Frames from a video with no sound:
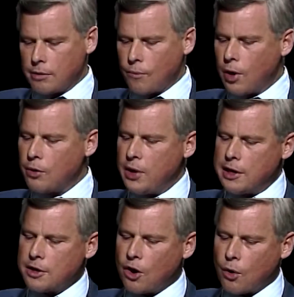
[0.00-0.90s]
1 week
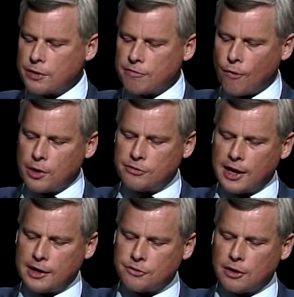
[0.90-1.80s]
ago at the
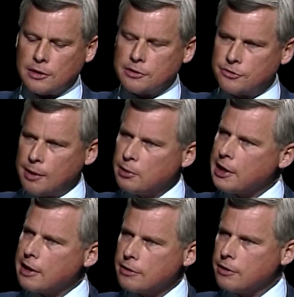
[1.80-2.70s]
42nd General
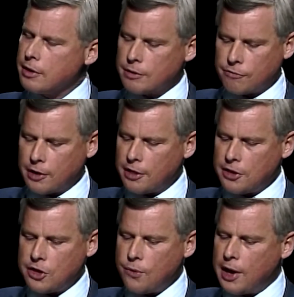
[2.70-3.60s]
Assembly in front of the
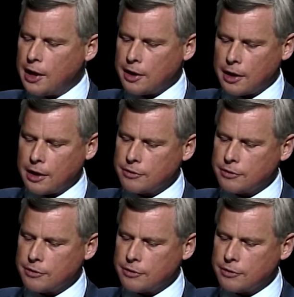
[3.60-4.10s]
UN,